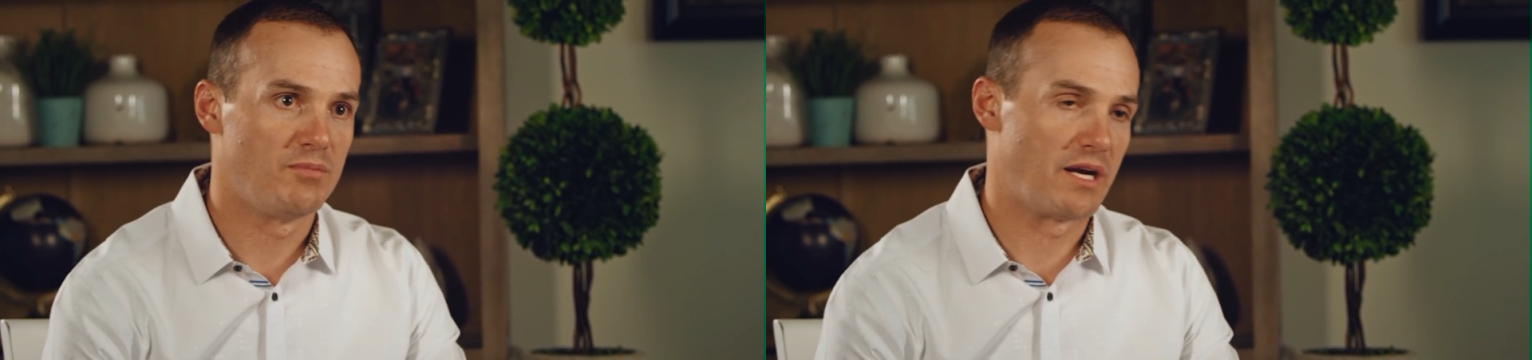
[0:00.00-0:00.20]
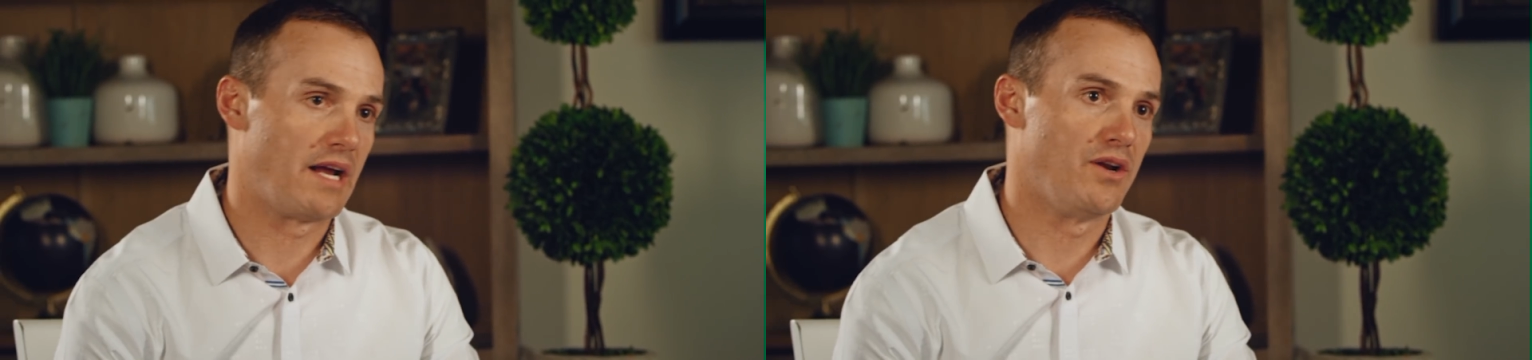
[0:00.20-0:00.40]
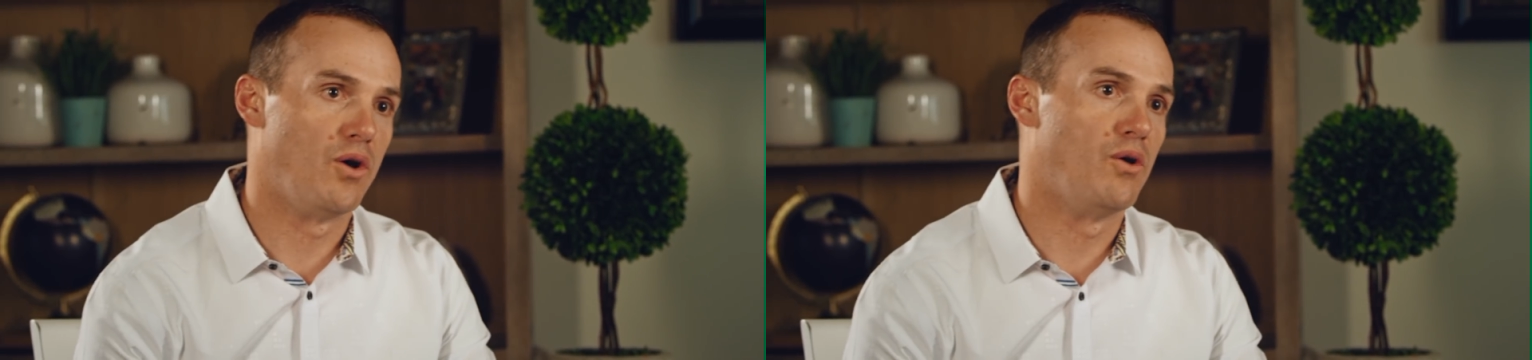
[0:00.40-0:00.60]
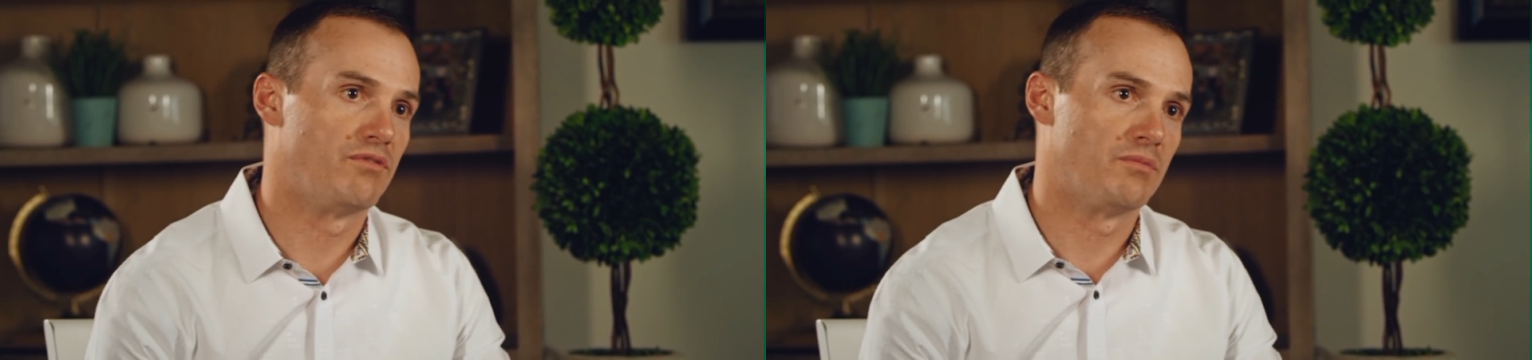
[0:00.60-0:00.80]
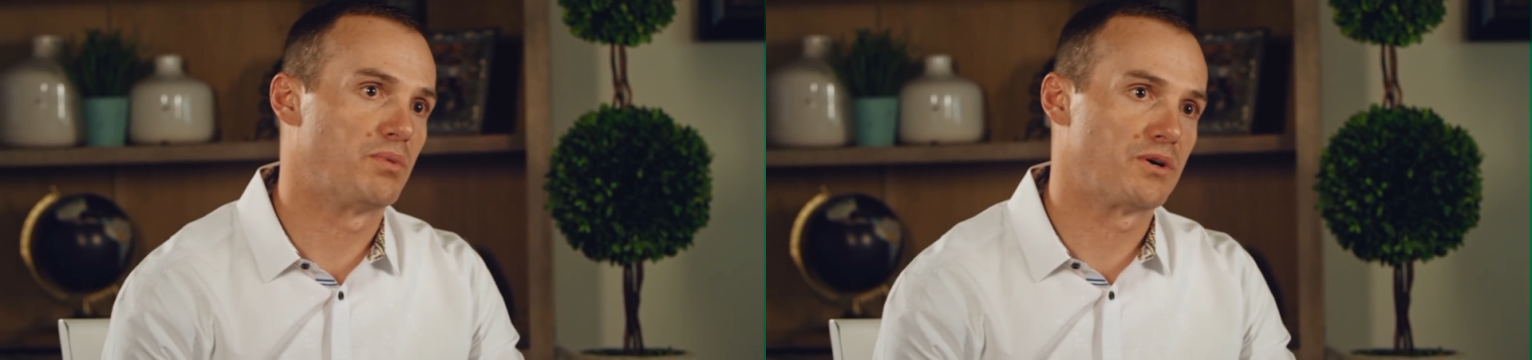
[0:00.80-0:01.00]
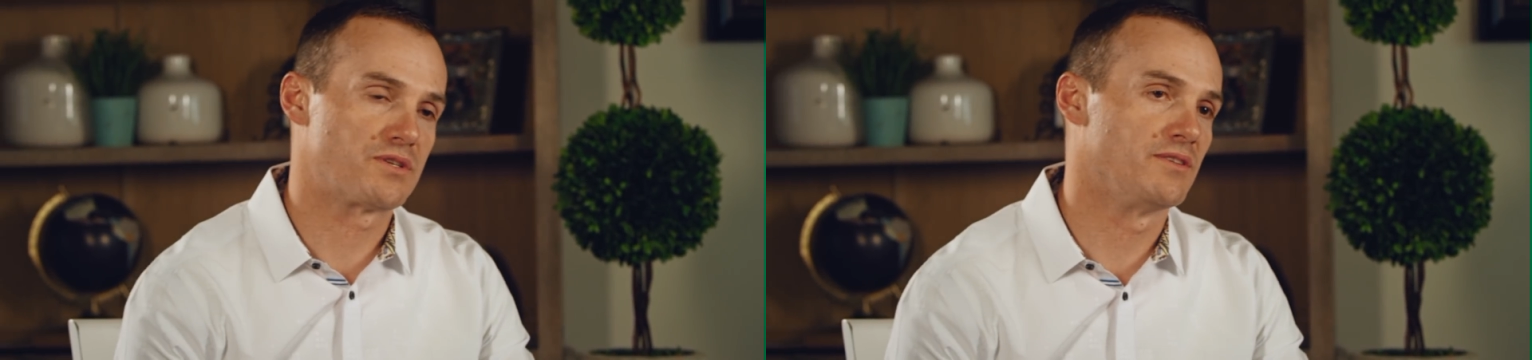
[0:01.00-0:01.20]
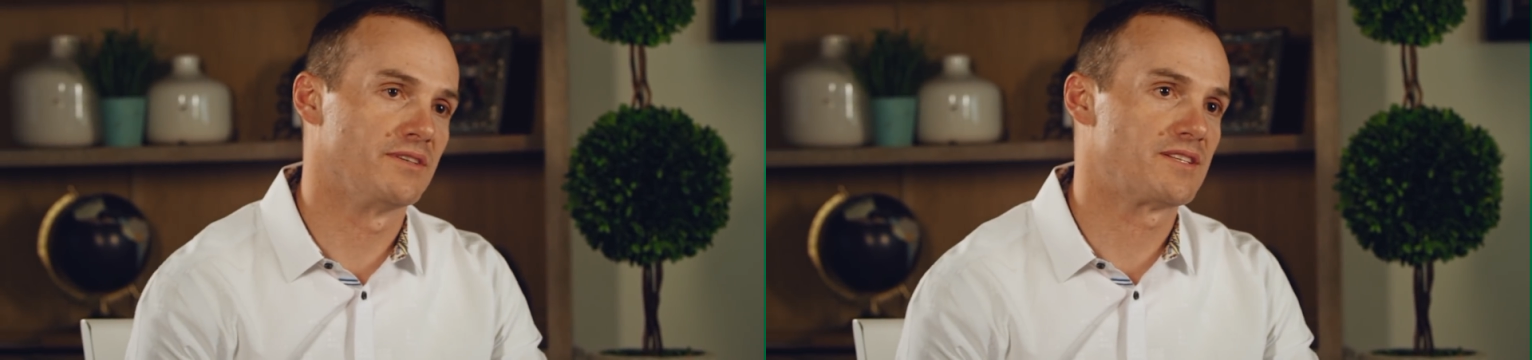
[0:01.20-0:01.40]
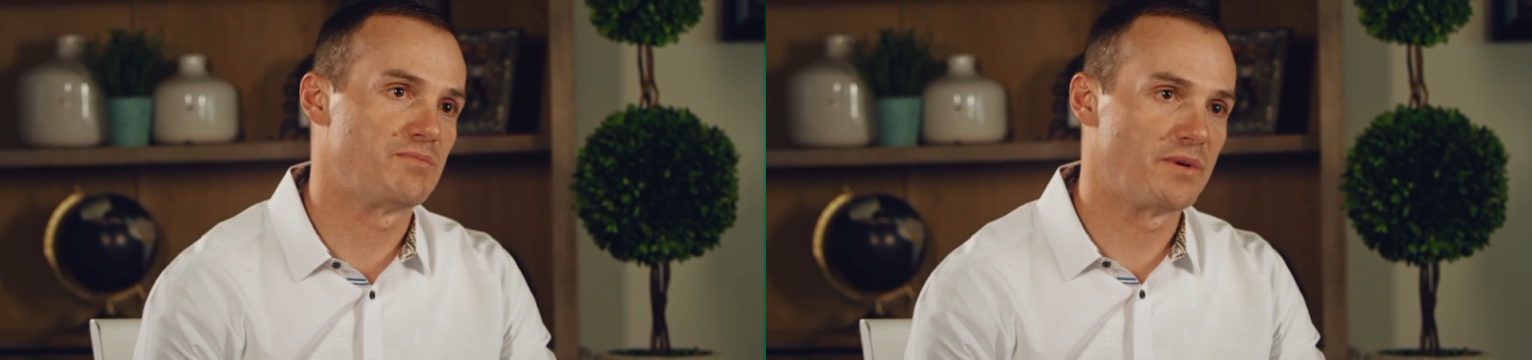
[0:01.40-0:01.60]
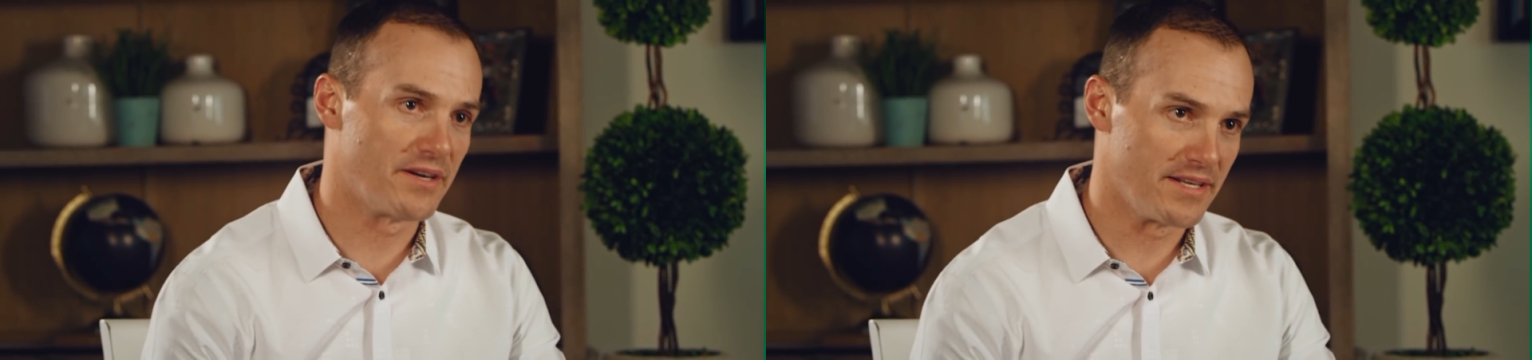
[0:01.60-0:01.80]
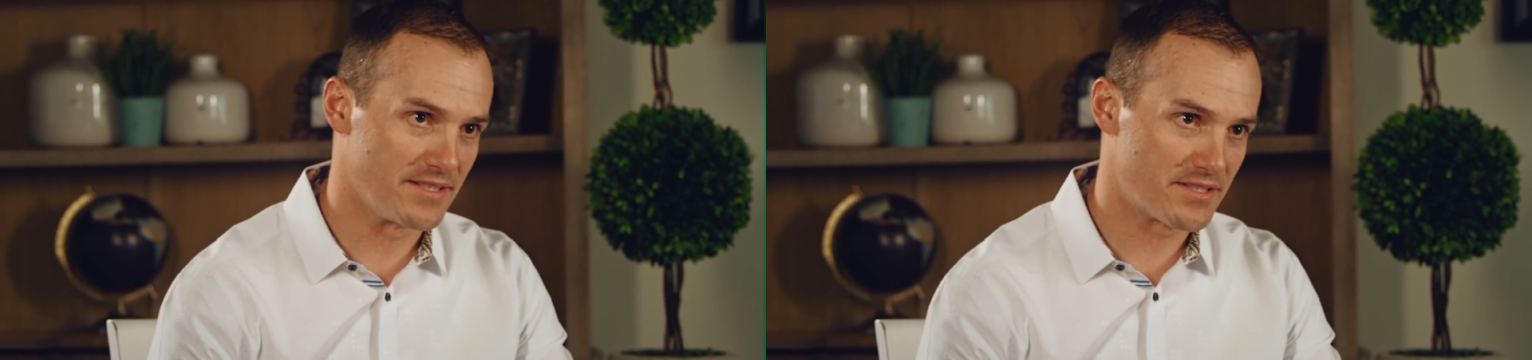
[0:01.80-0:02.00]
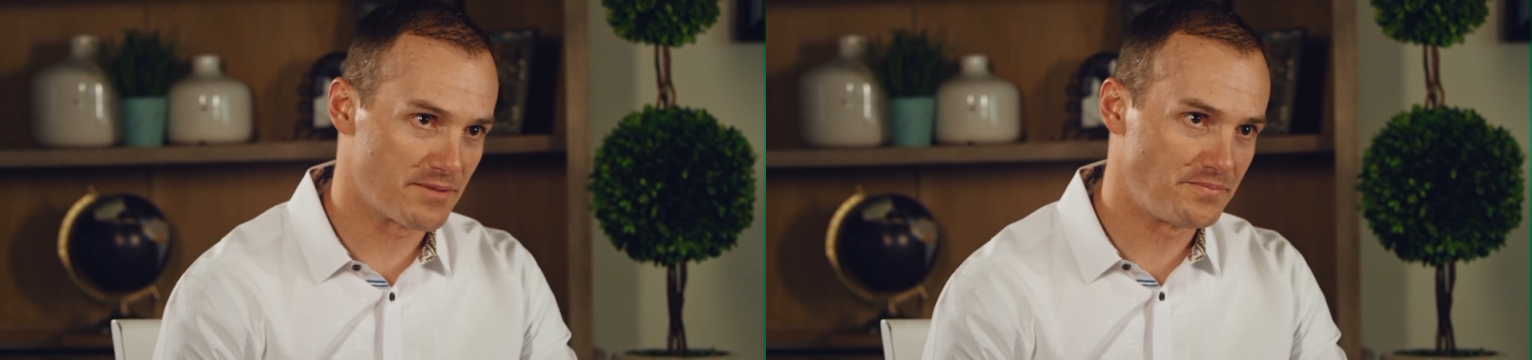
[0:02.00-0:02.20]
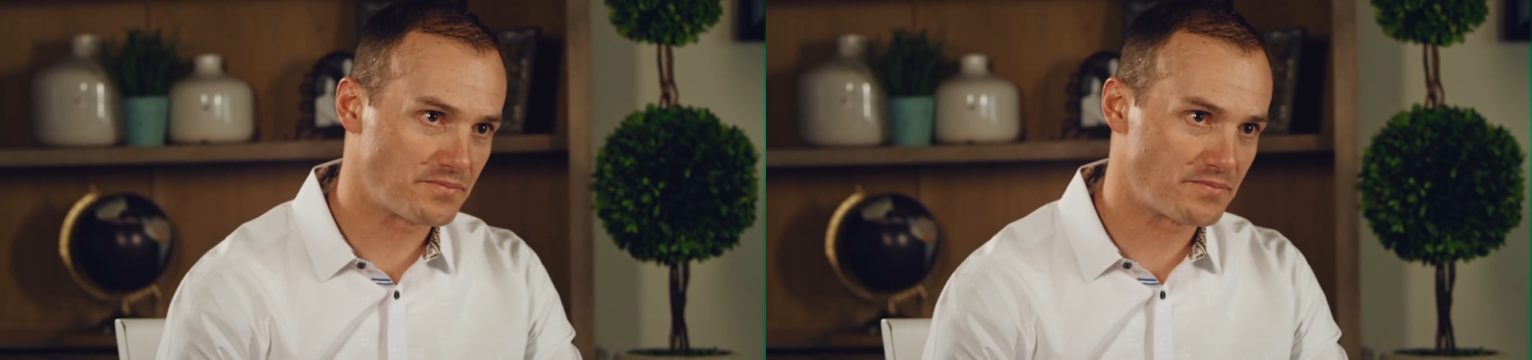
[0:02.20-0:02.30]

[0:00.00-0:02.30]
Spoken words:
But I know from personal experience